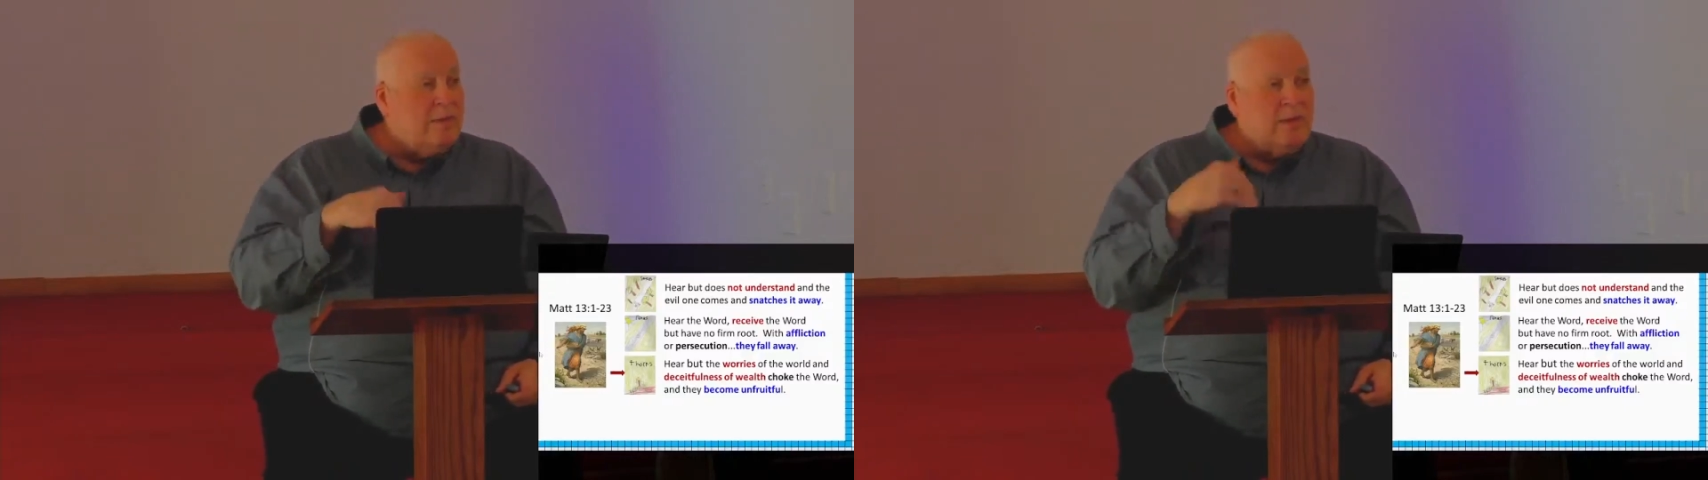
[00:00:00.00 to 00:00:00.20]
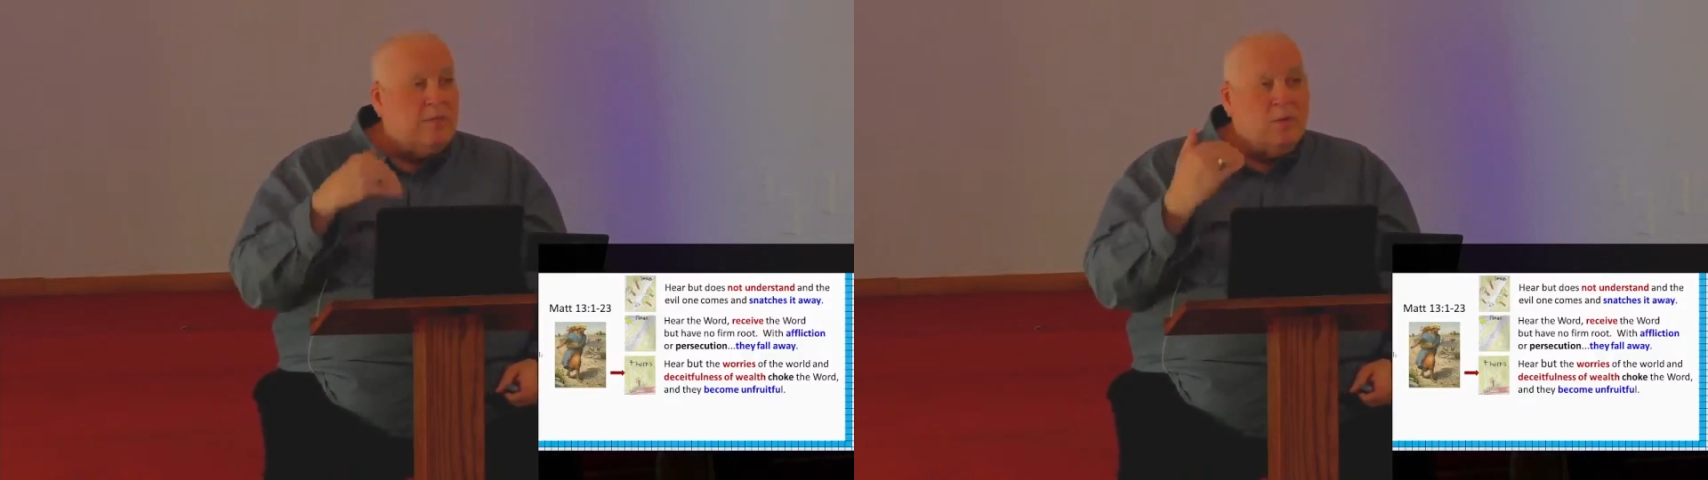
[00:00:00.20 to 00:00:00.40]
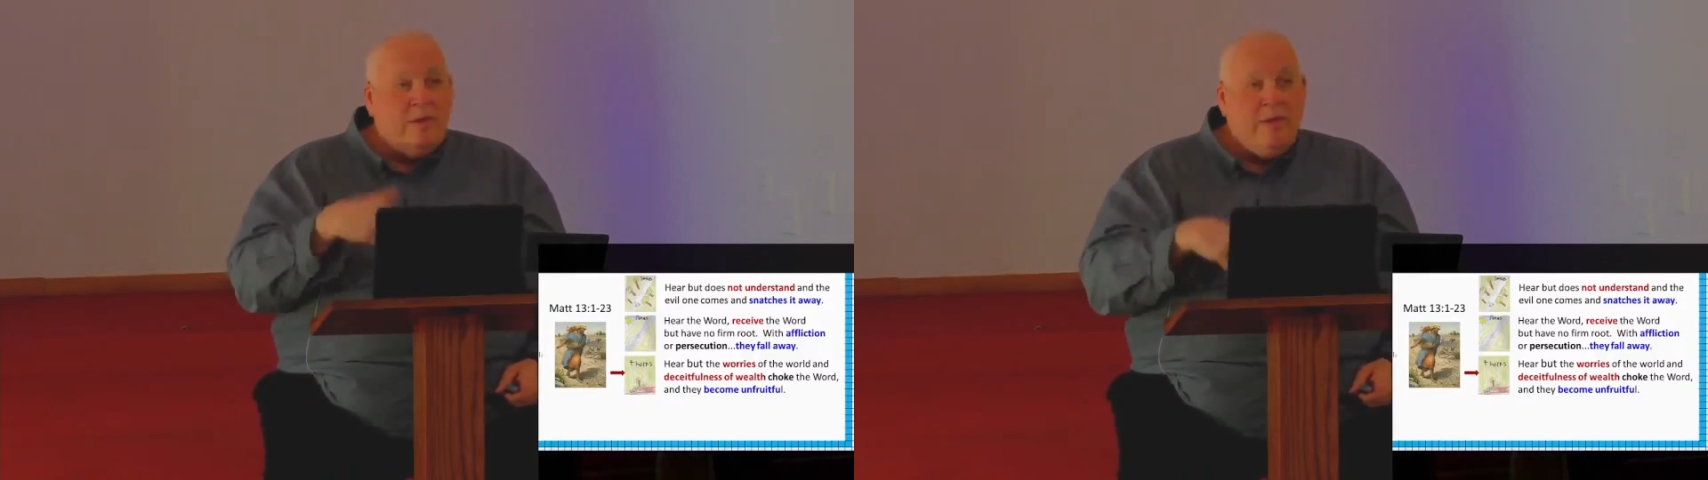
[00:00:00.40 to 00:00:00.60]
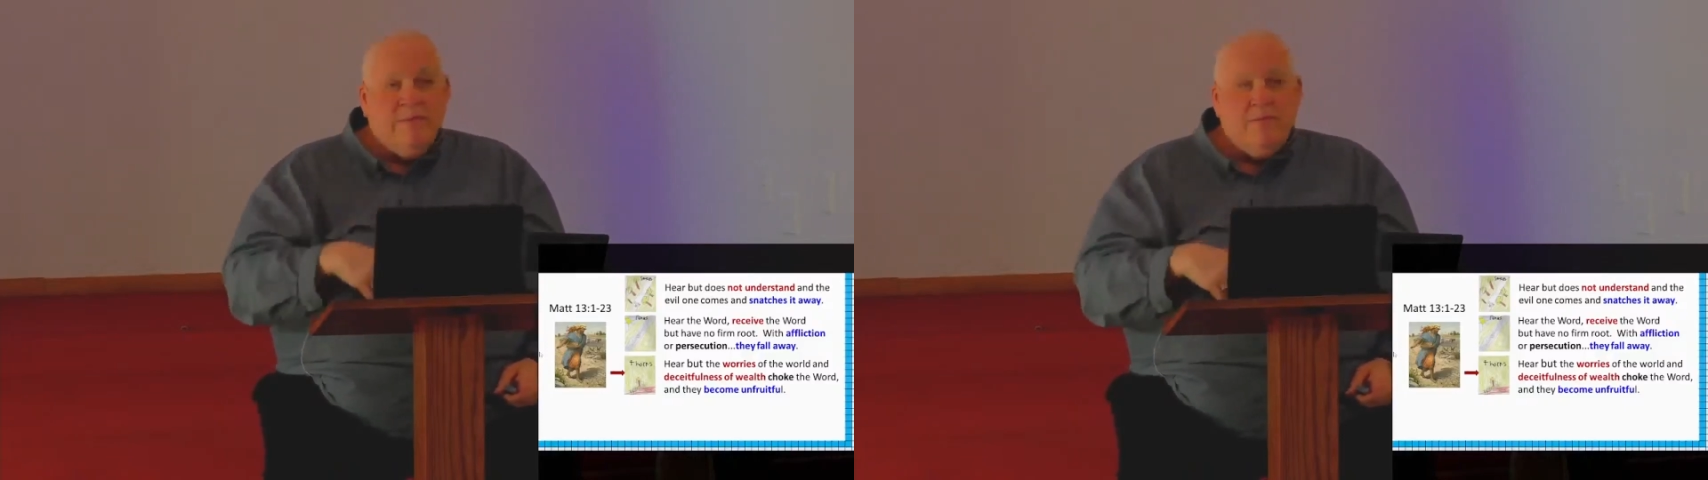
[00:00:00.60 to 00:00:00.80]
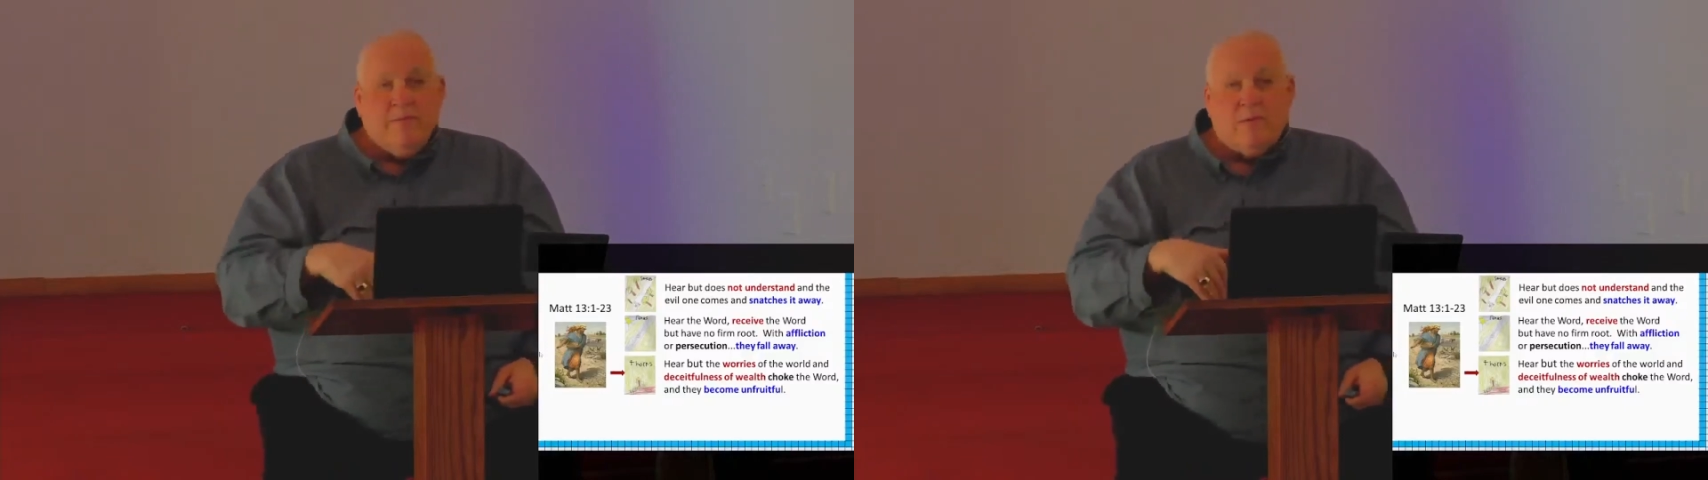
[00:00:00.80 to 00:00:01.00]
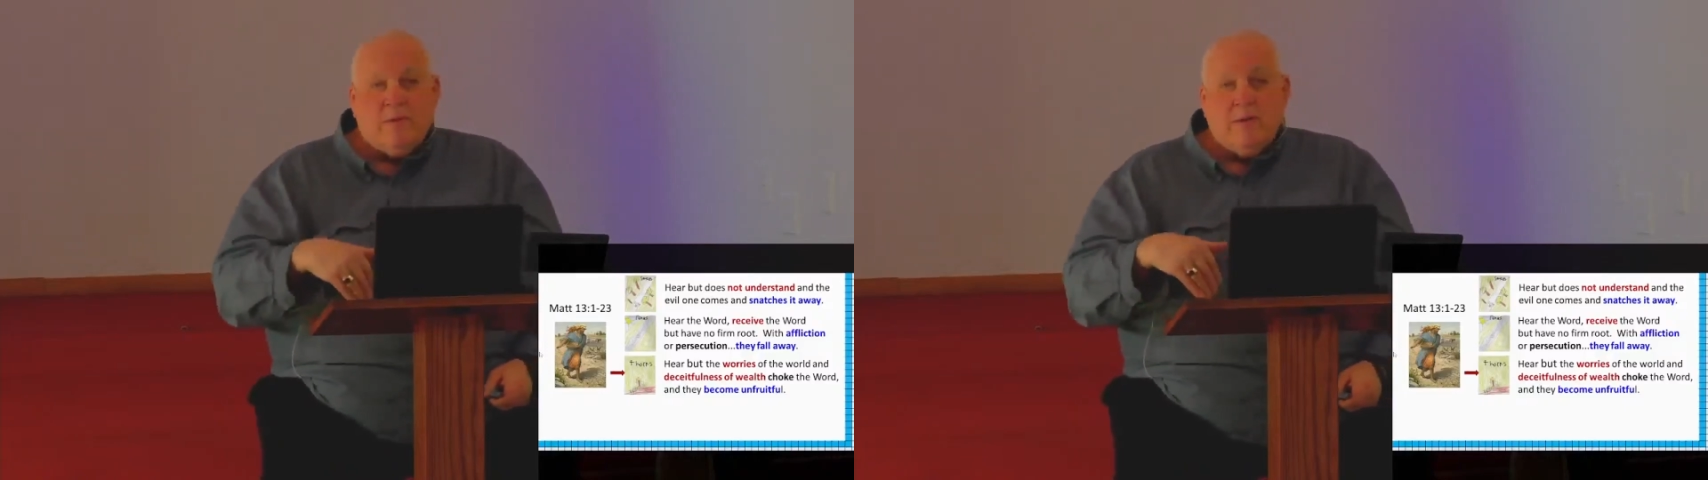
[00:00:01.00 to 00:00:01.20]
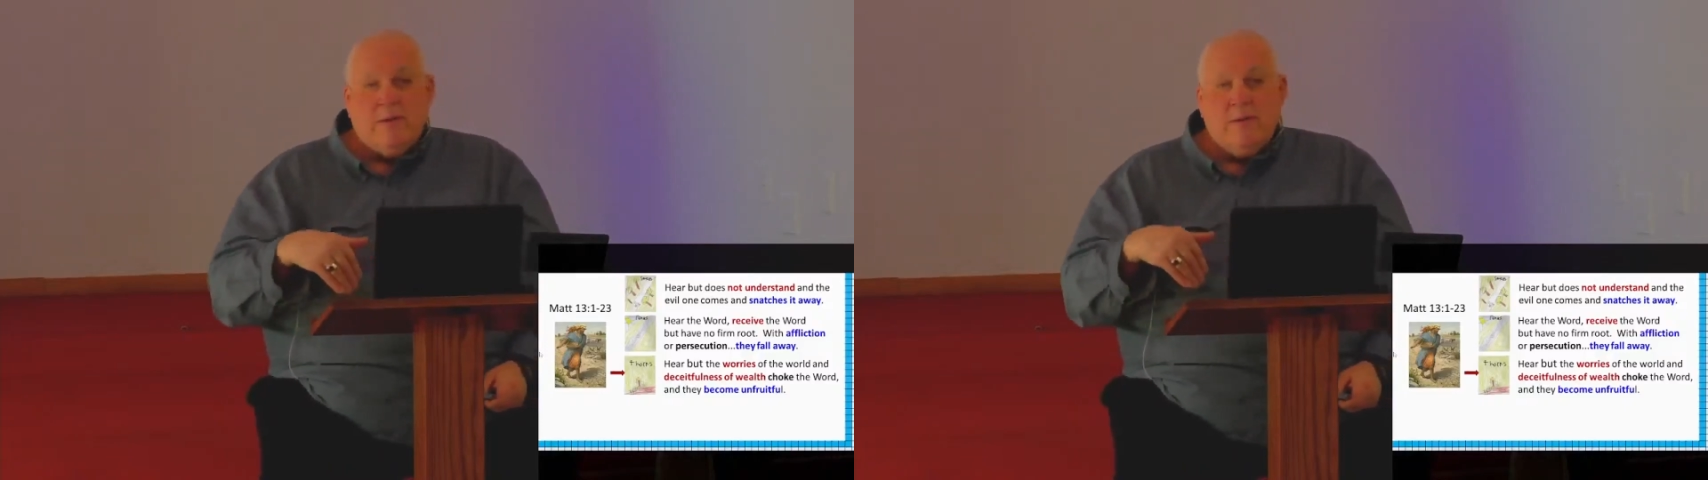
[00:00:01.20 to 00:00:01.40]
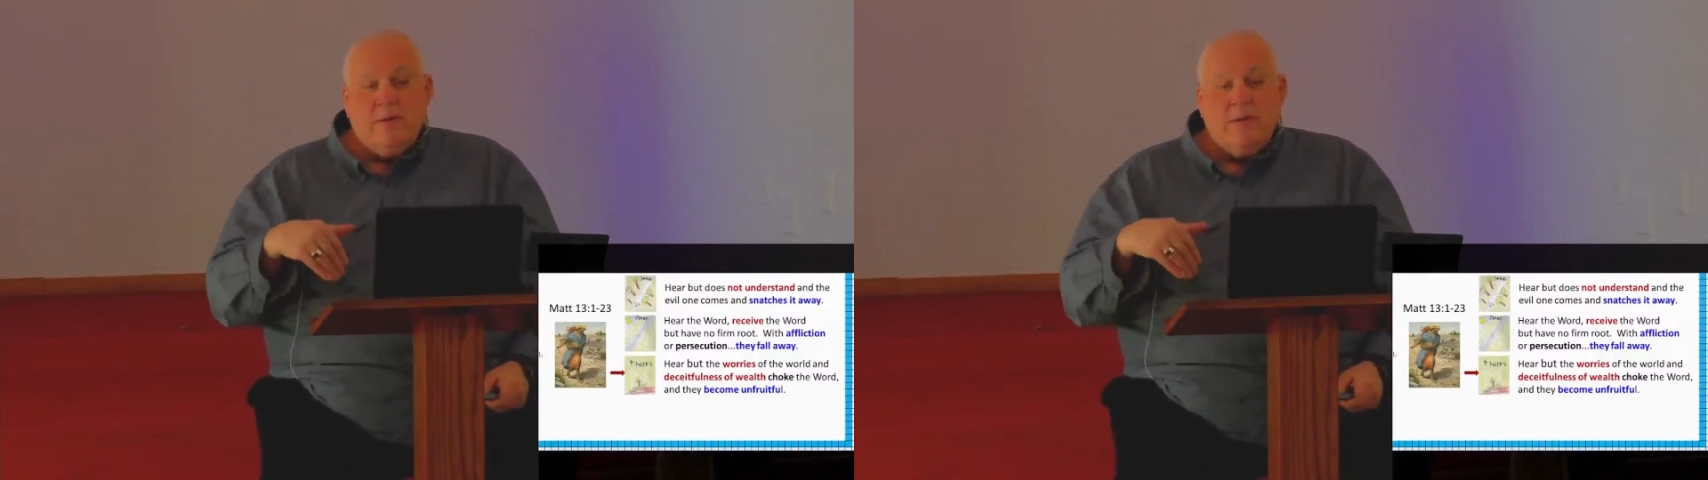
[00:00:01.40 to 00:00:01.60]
they believe the word,